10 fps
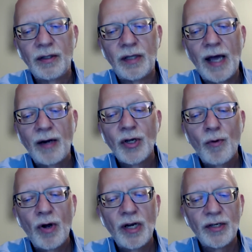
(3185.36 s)
that
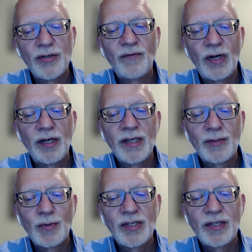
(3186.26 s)
requires very
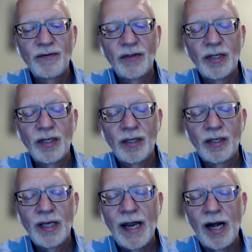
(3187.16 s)
specific
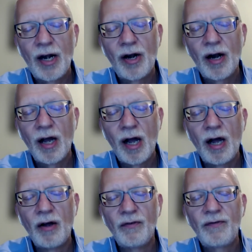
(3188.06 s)
care
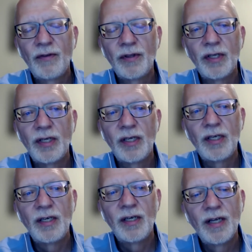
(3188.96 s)
of
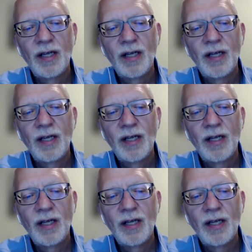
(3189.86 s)
the